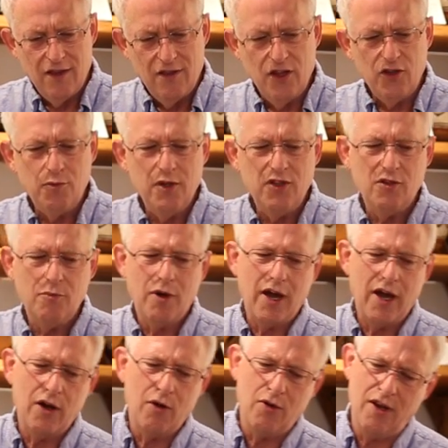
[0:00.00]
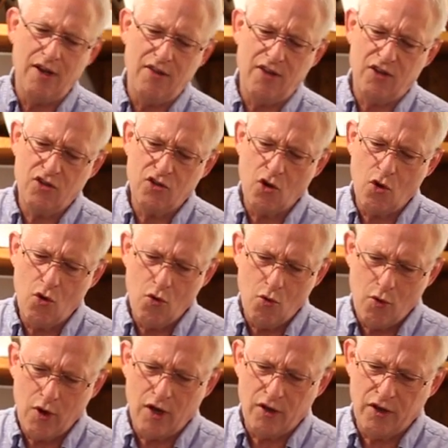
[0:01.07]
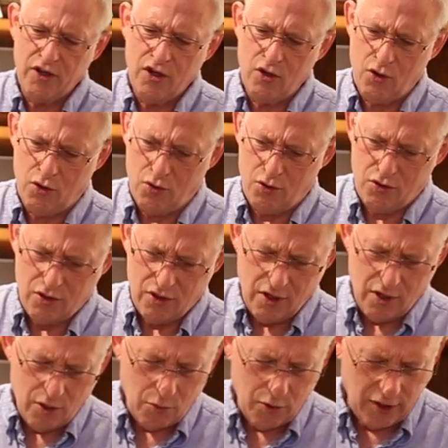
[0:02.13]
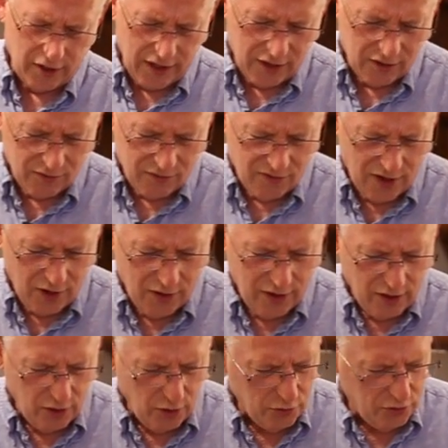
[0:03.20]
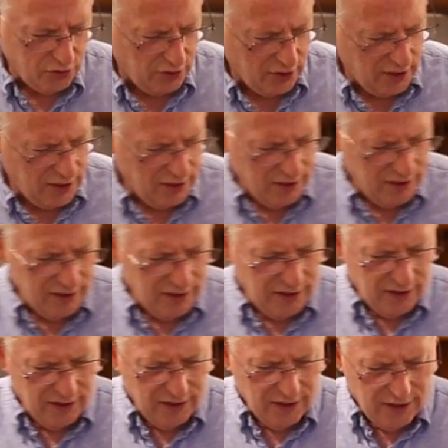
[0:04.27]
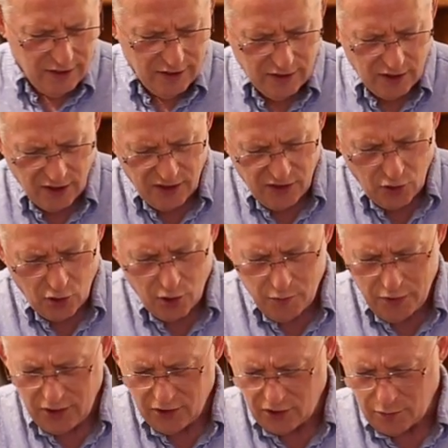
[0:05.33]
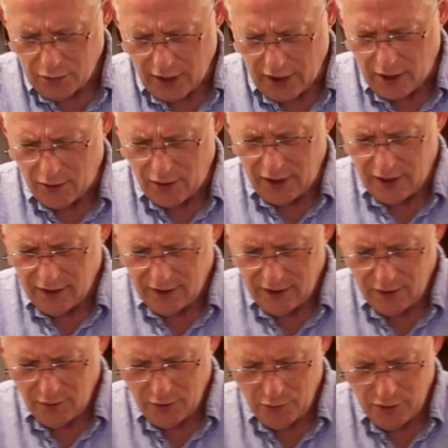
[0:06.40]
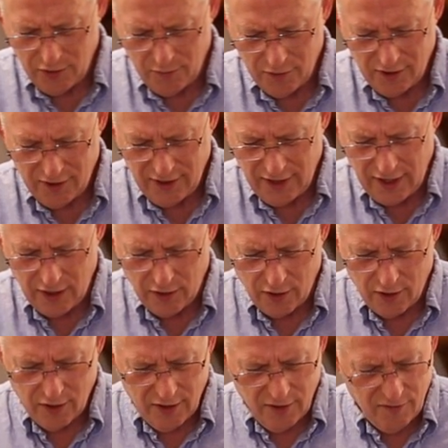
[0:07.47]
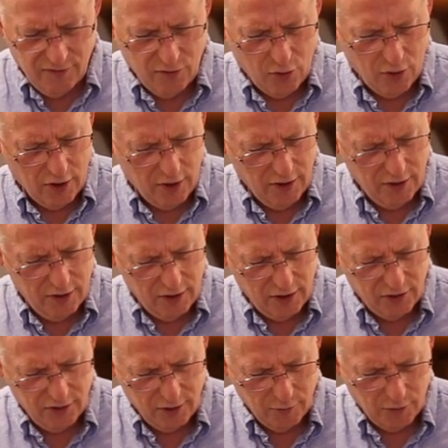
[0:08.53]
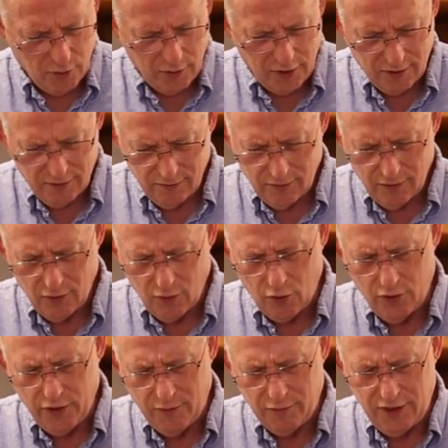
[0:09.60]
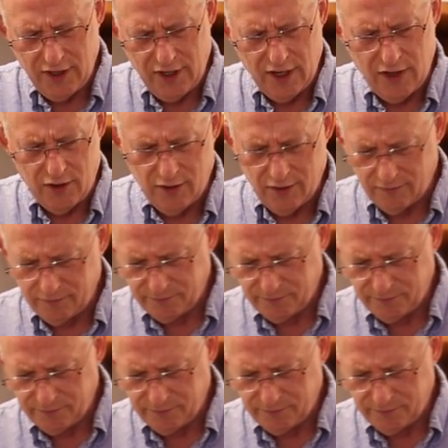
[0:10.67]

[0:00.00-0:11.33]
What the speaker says: This piece of pottery that's so well used relates very closely to the third piece of pottery. And I'm going to put them just together for just a moment, hold them together.